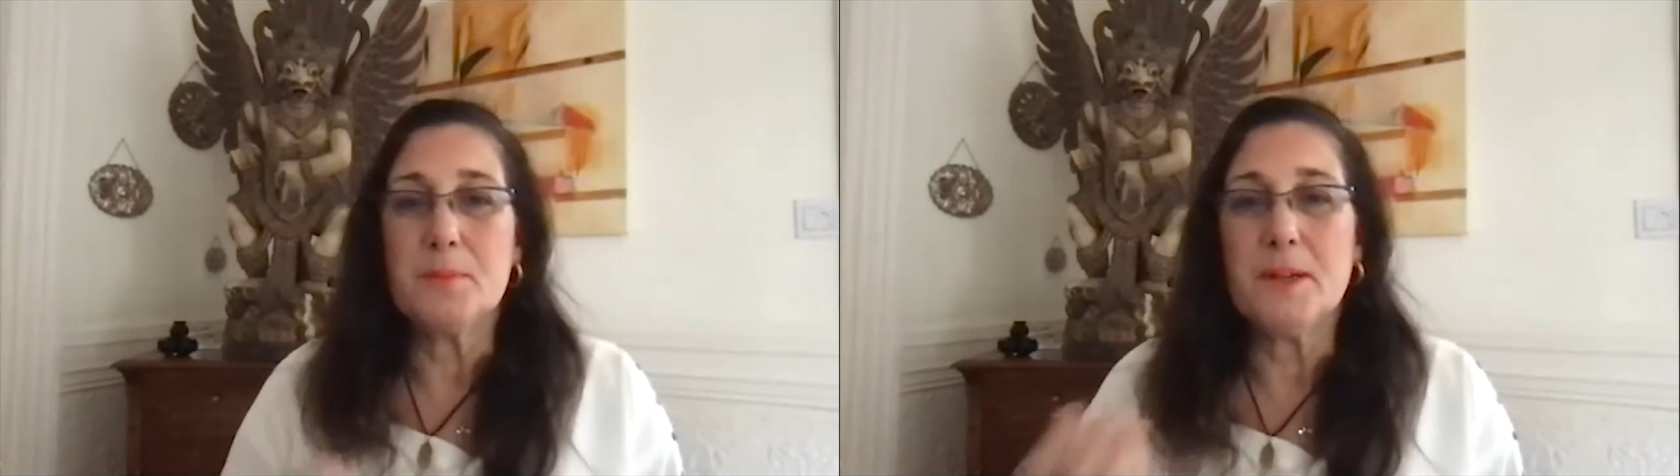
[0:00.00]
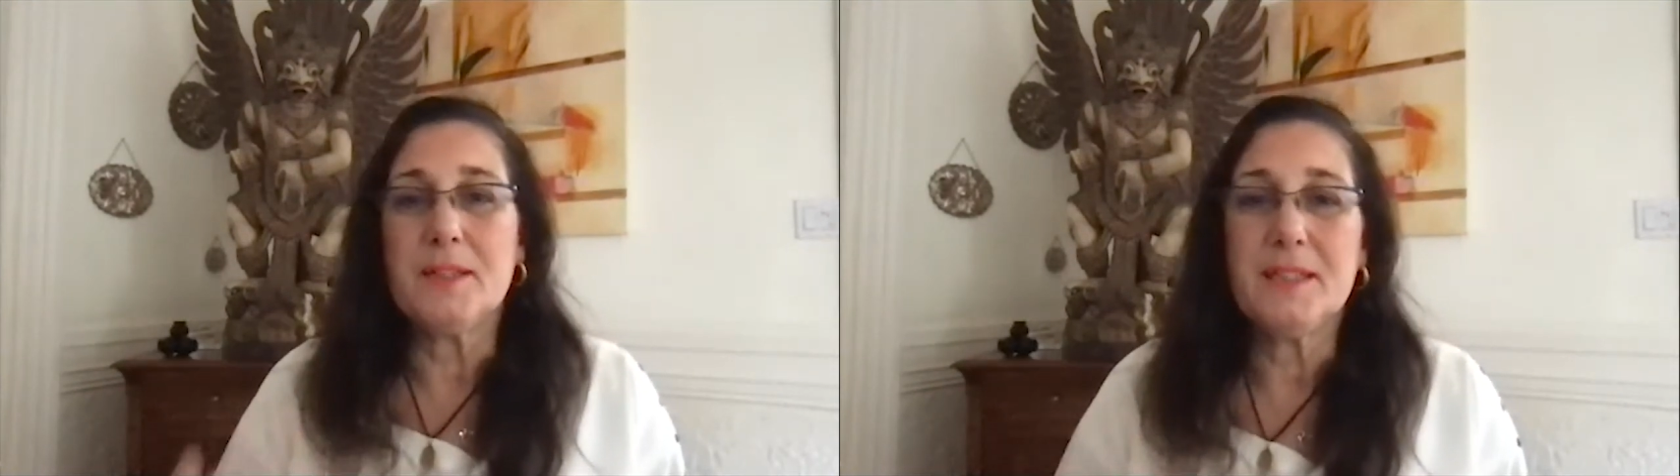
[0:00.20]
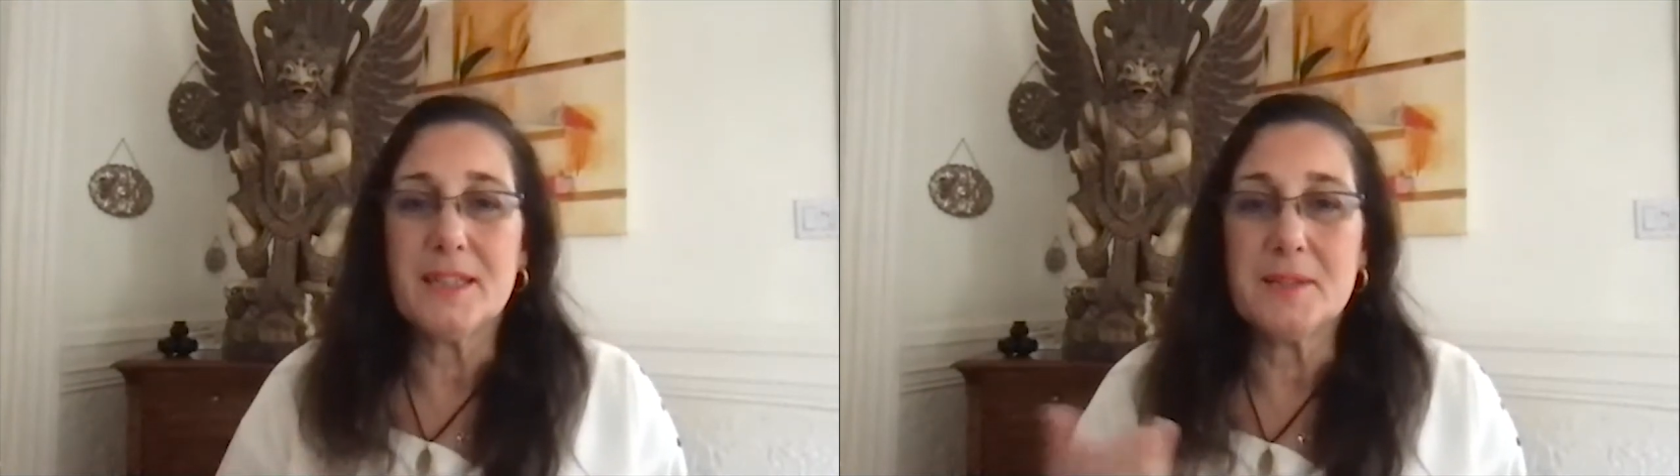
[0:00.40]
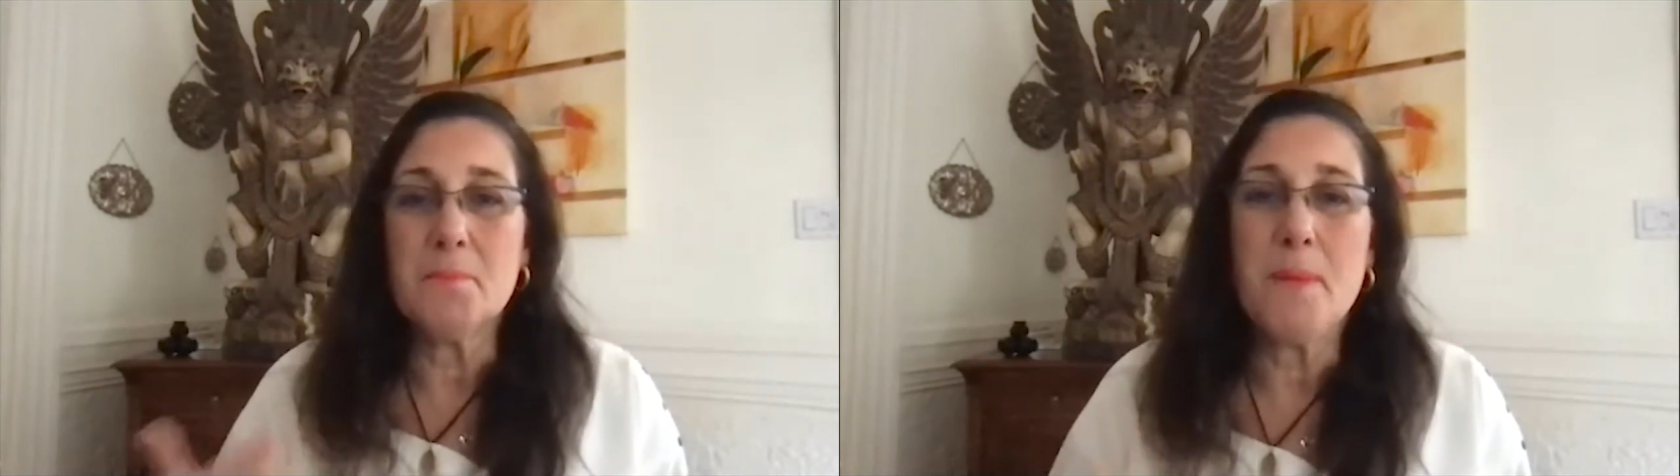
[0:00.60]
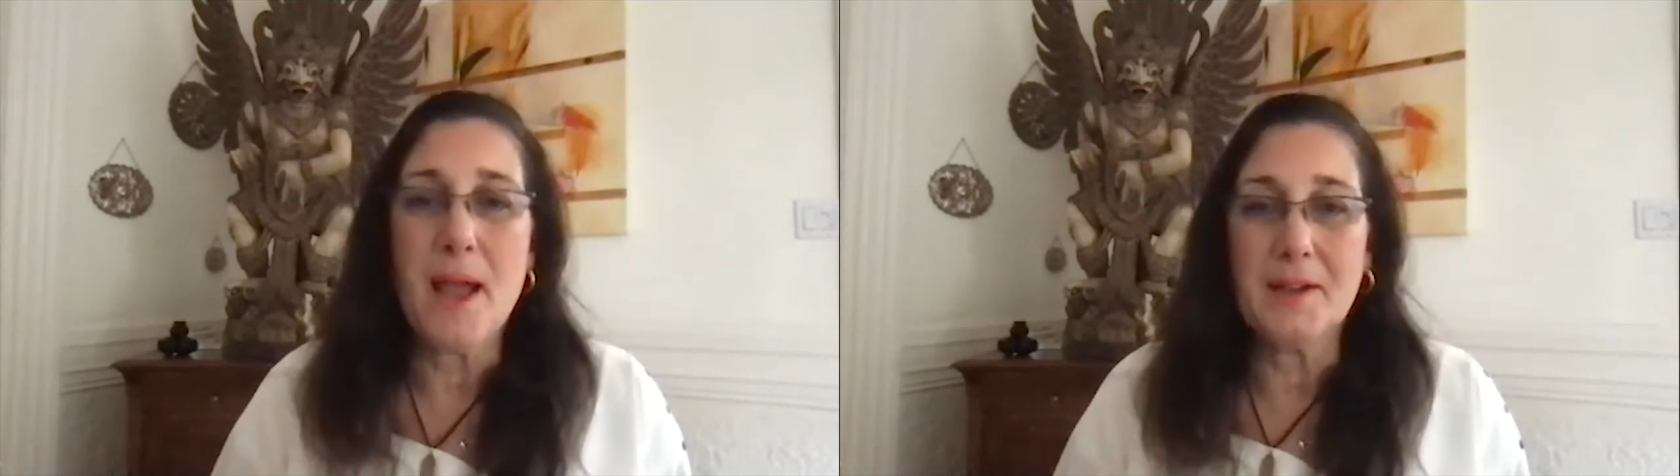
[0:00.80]
but it
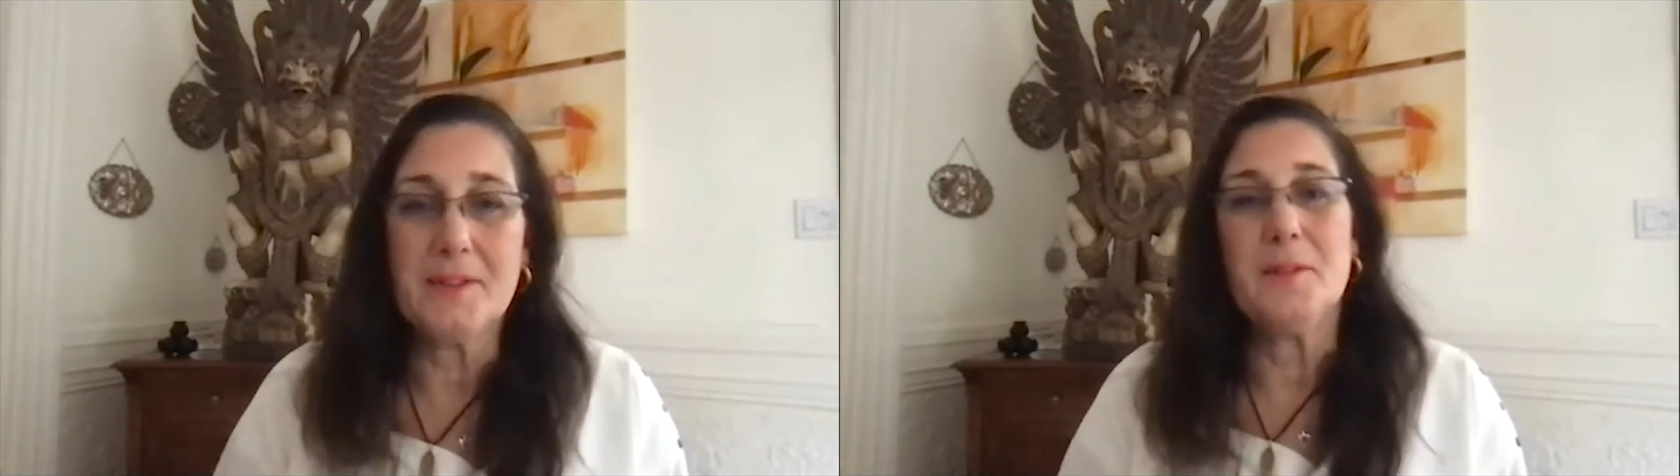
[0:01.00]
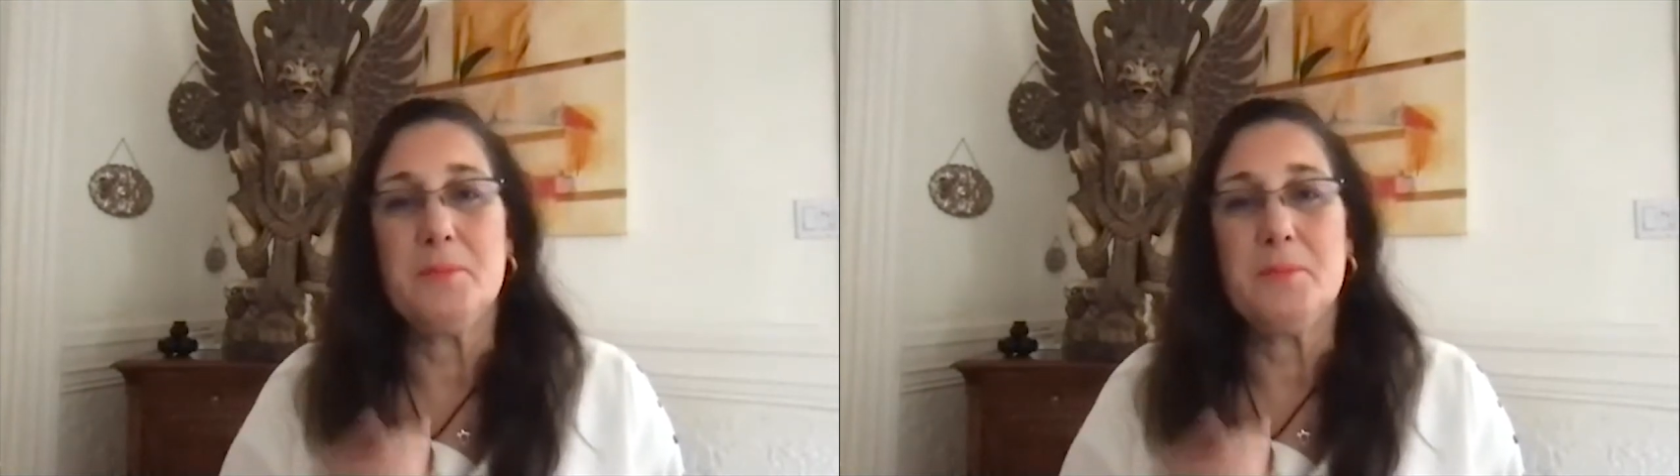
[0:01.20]
doesn't matter.